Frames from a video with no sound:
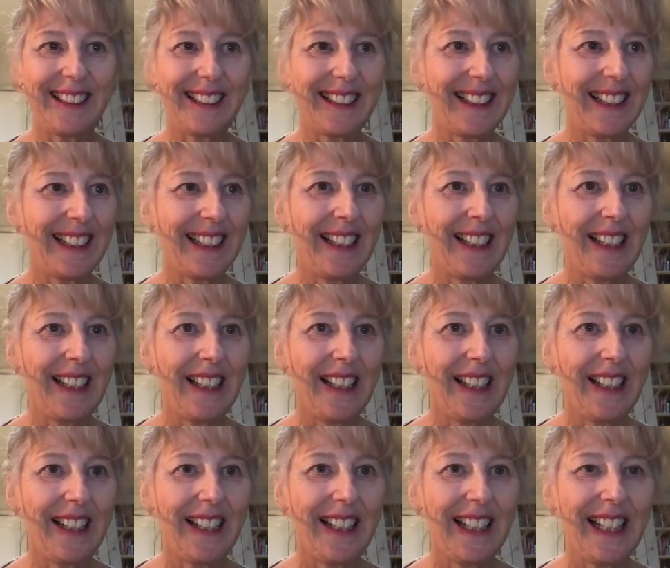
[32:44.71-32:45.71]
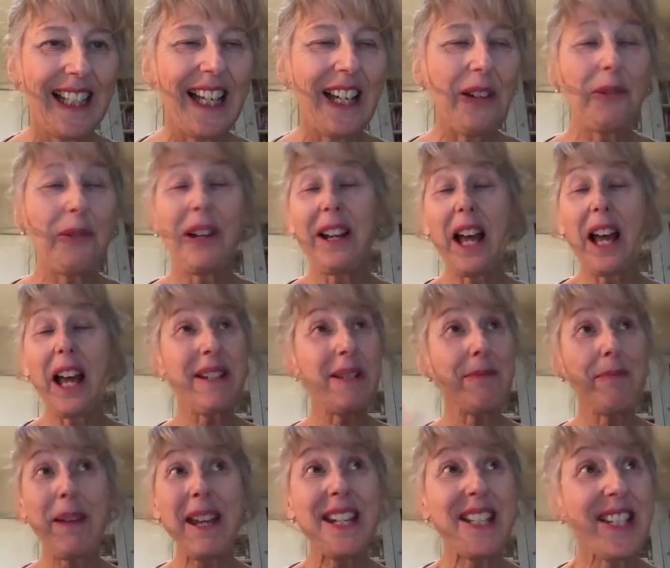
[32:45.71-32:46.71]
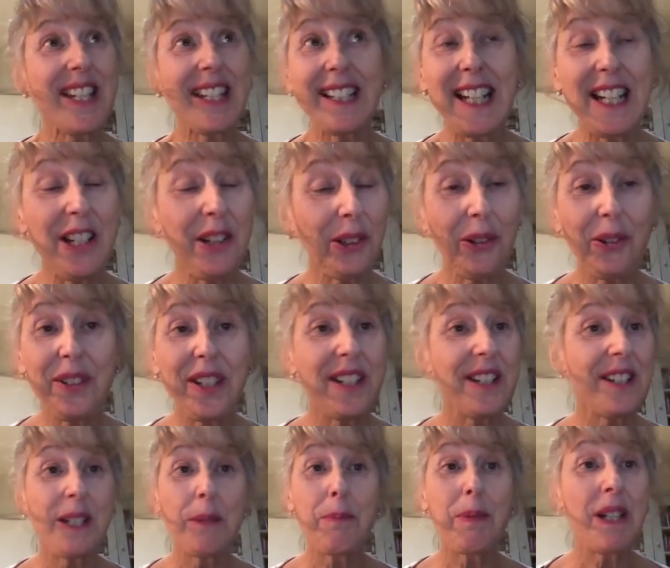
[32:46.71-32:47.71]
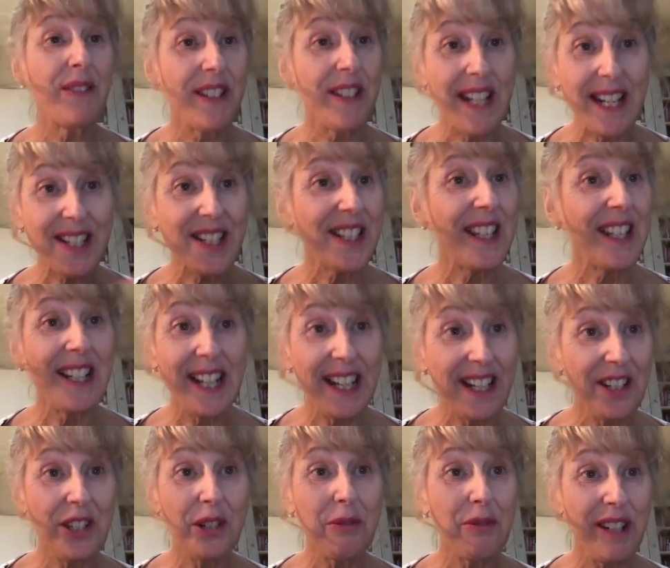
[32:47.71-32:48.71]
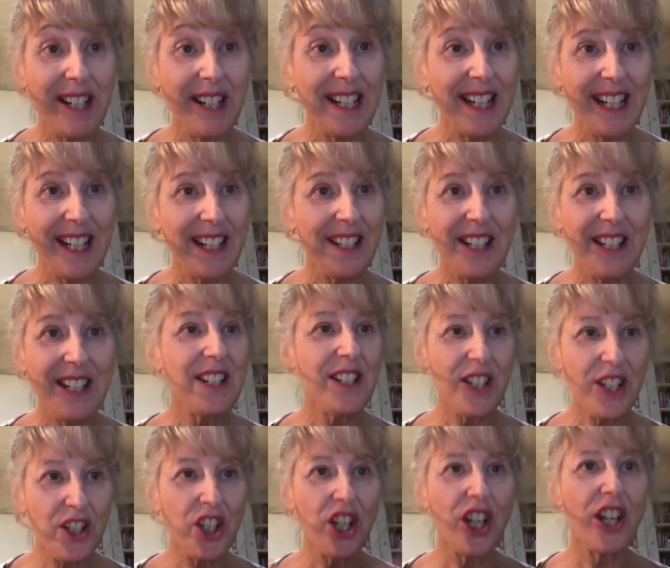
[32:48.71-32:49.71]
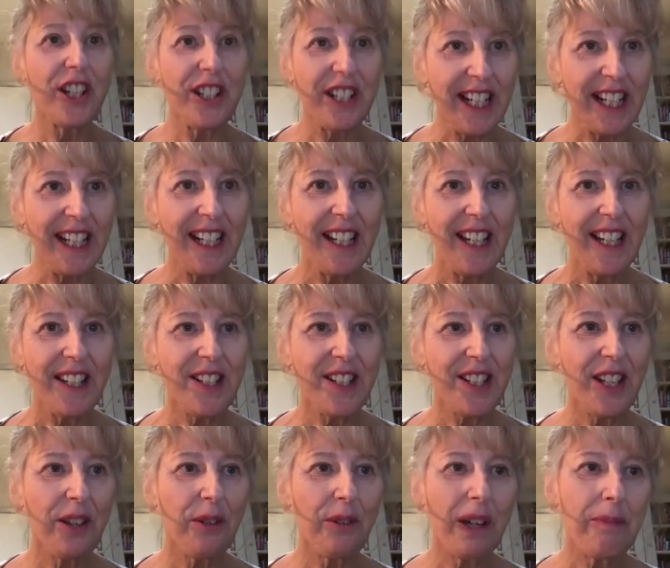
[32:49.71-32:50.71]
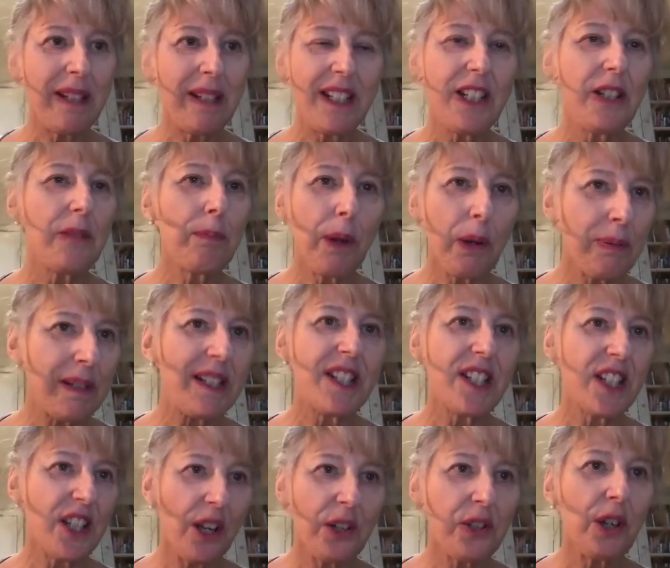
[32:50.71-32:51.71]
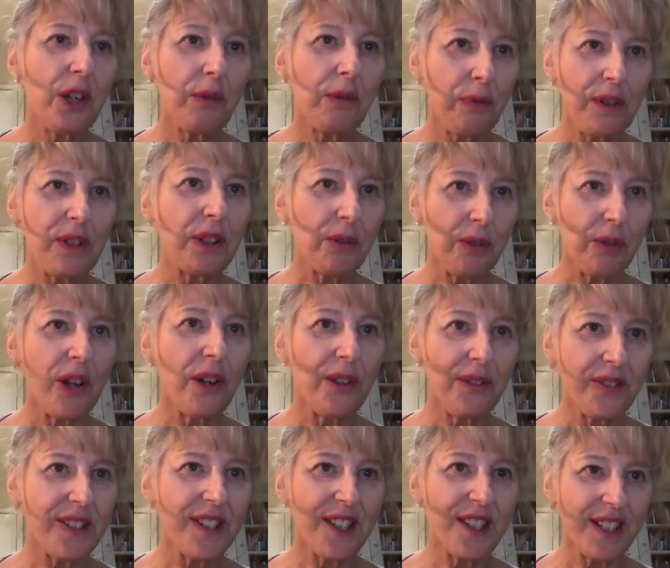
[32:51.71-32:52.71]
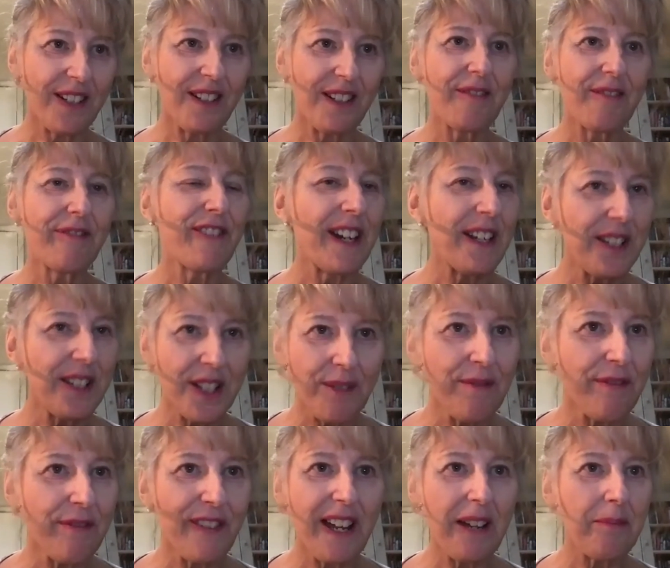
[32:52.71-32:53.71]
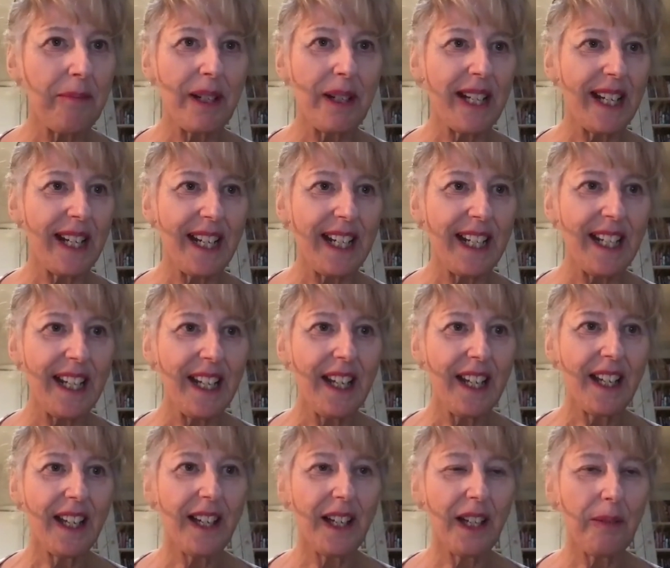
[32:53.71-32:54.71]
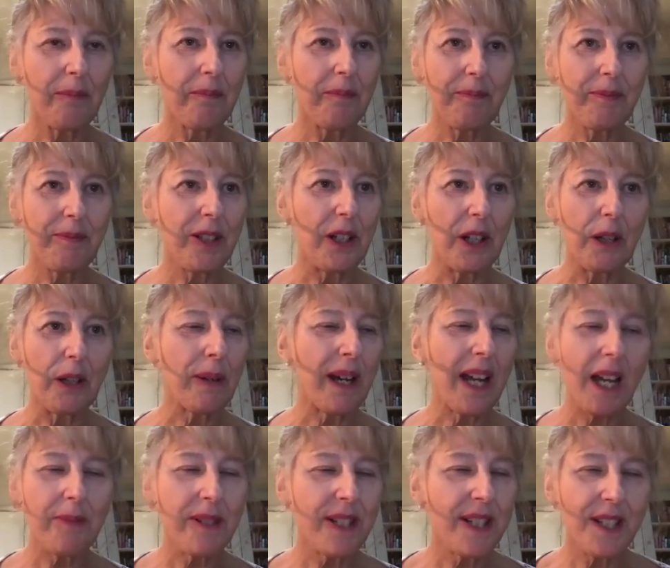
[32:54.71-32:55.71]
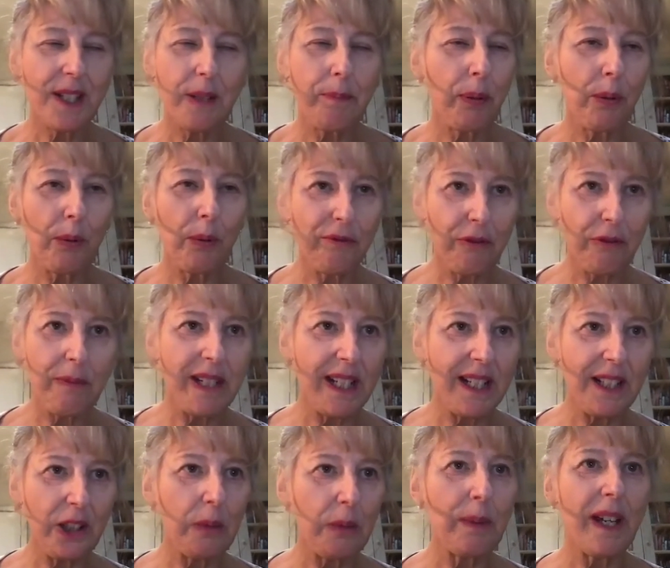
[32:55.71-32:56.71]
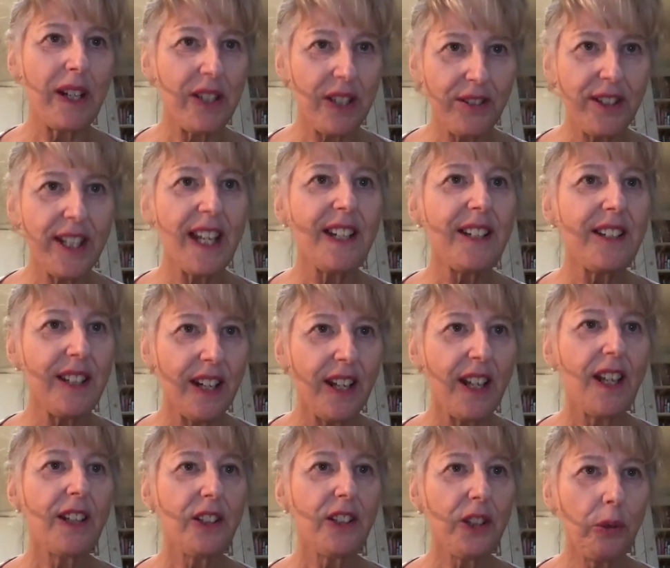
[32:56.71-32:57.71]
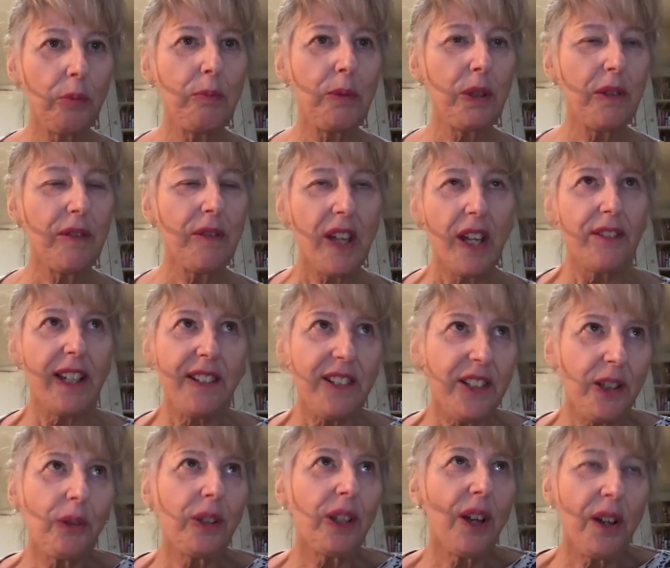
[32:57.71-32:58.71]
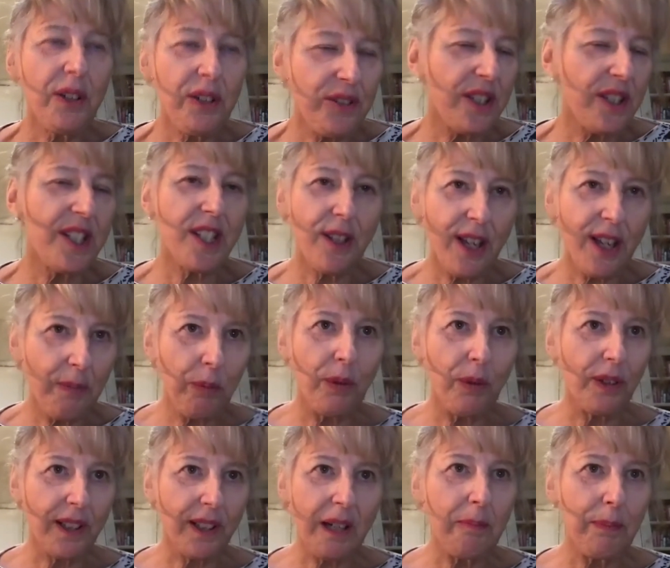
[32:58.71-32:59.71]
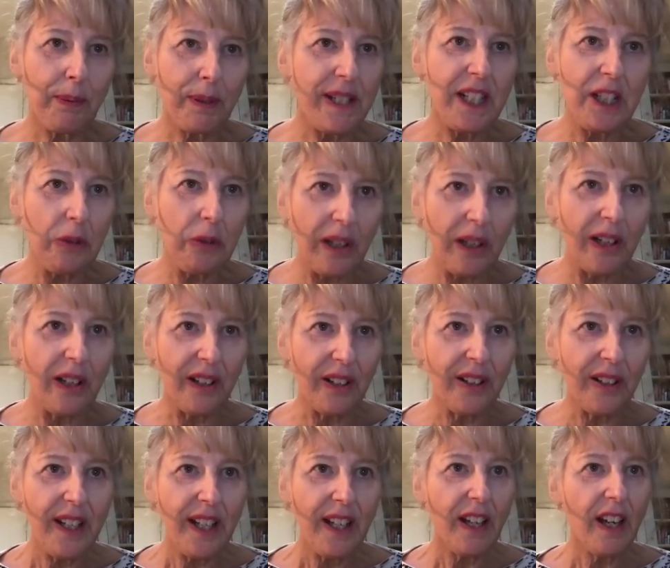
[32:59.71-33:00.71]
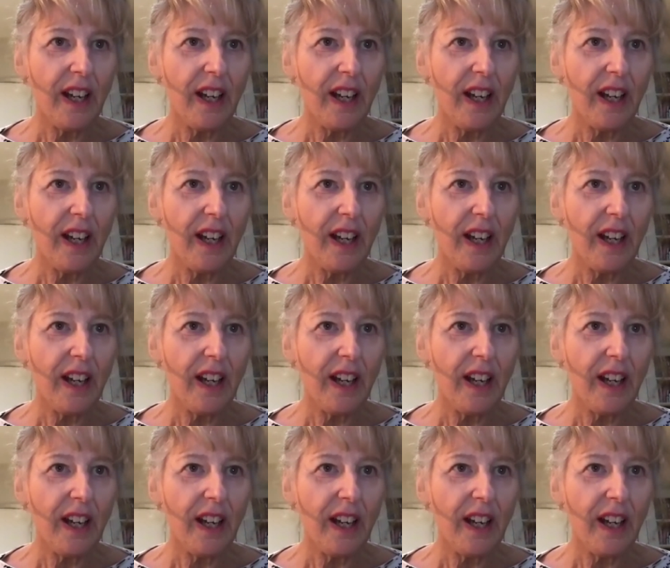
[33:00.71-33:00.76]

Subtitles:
Well, I mean, basically look on it as a bit of an escalator, really. It's a journey. So, I mean, you probably start off with grants and friends and family, perhaps support from an incubator. Then you'll kind of decide what company you are.